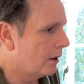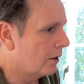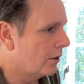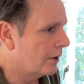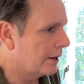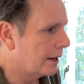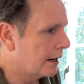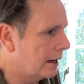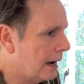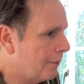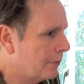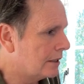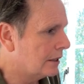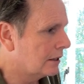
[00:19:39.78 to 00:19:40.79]
The
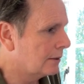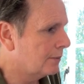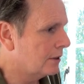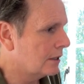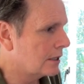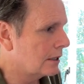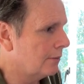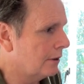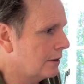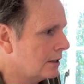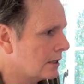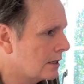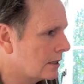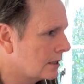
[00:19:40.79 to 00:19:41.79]
Apodismus
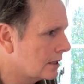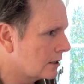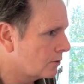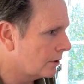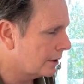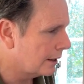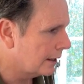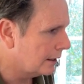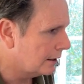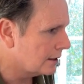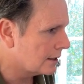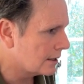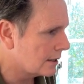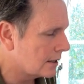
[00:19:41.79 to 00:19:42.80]
similis is this one here.
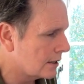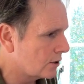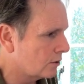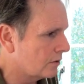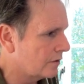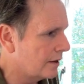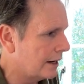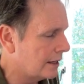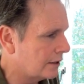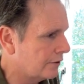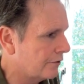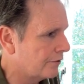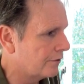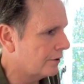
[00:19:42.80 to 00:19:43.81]
This is the sort of
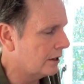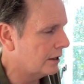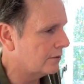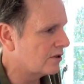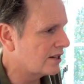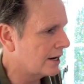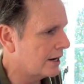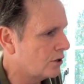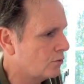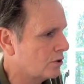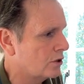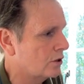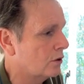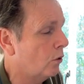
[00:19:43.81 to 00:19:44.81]
native sedge,
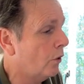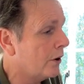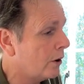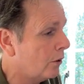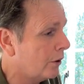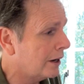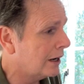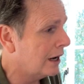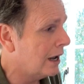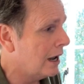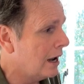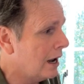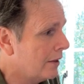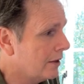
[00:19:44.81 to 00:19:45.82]
which is the oi oi,
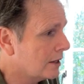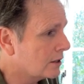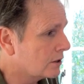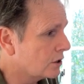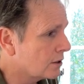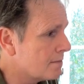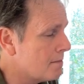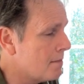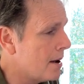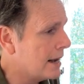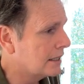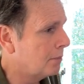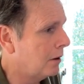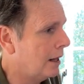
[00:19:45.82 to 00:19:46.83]
and that's just
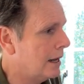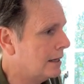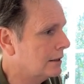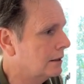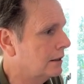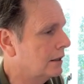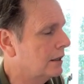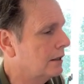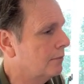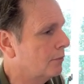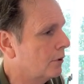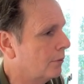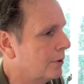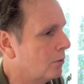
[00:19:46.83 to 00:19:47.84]
mass planted in
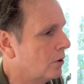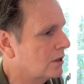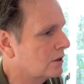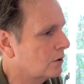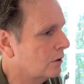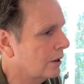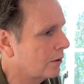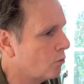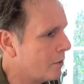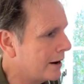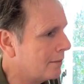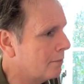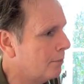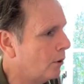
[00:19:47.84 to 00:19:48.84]
probably what's like
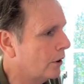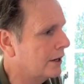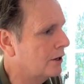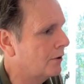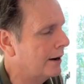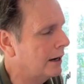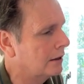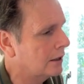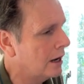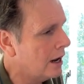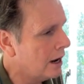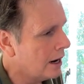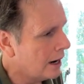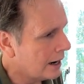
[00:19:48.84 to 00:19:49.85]
wet, boggy ground.
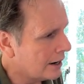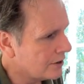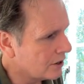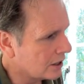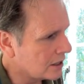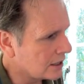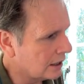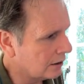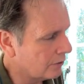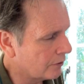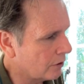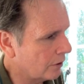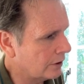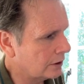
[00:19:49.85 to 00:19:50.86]
And you can tell we've
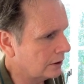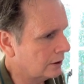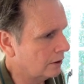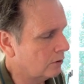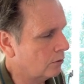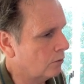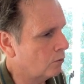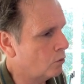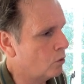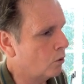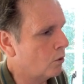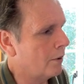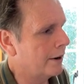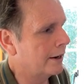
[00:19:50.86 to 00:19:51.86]
got this little
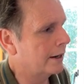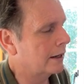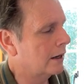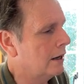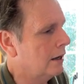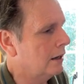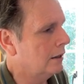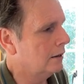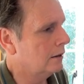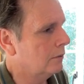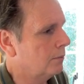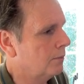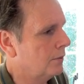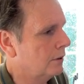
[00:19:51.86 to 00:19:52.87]
walkway, little